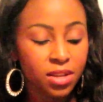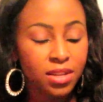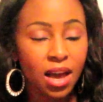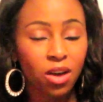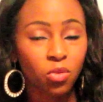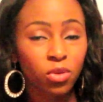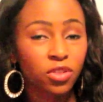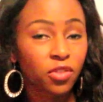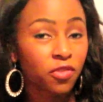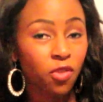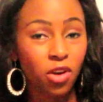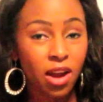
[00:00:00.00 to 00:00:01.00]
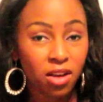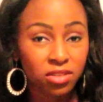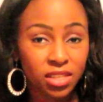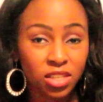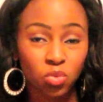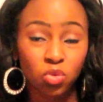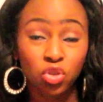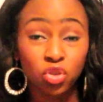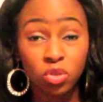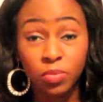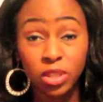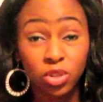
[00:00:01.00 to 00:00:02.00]
Now, with 4 ounces,
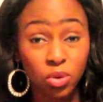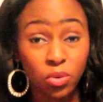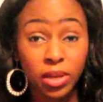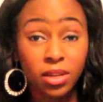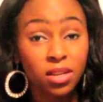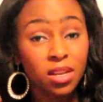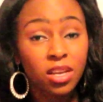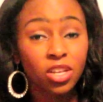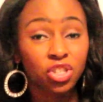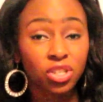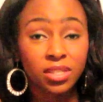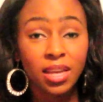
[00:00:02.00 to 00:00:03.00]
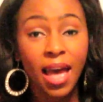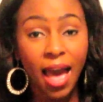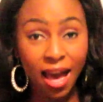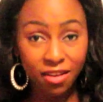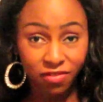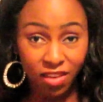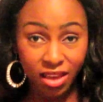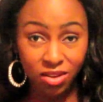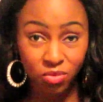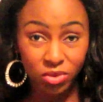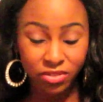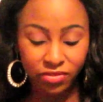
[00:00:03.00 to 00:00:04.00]
you'd be doing just a half
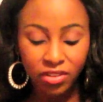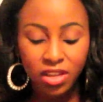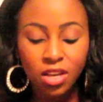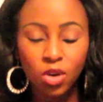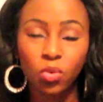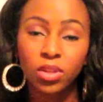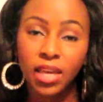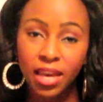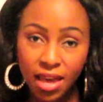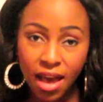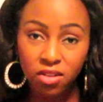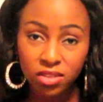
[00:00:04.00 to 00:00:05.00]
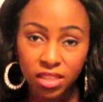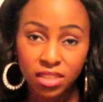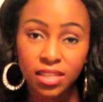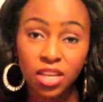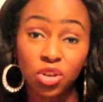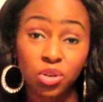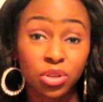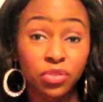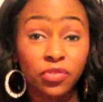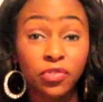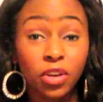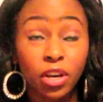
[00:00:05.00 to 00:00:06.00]
head weave. With 8 ounces, then you could
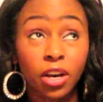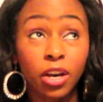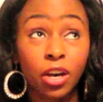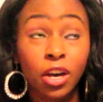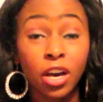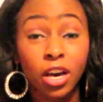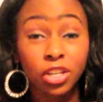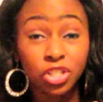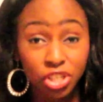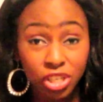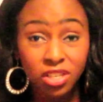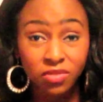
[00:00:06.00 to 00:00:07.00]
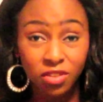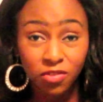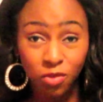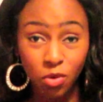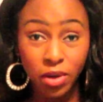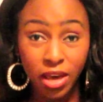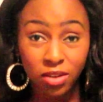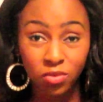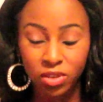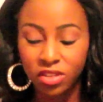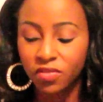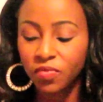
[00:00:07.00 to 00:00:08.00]
achieve a full head
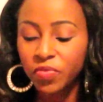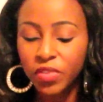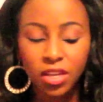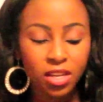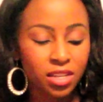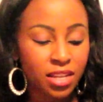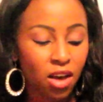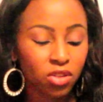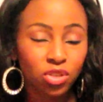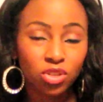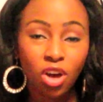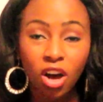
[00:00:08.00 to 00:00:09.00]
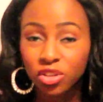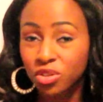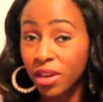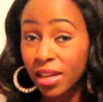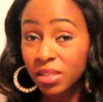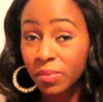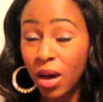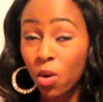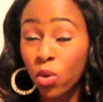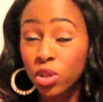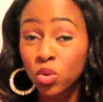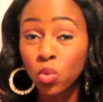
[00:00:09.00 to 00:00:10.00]
weave. Now, to talk to you guys about
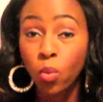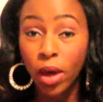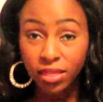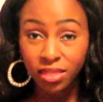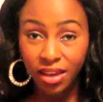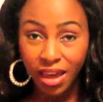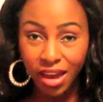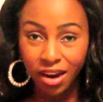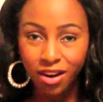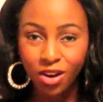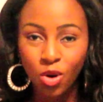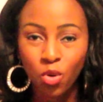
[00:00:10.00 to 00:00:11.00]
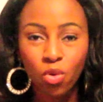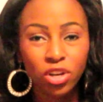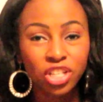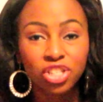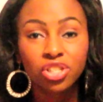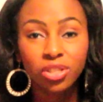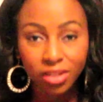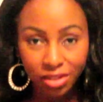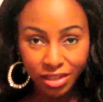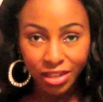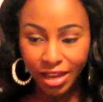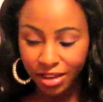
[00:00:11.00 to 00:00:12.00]
when you wet the hair, what it should
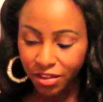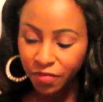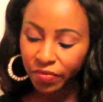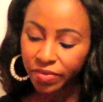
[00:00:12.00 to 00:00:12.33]
look like.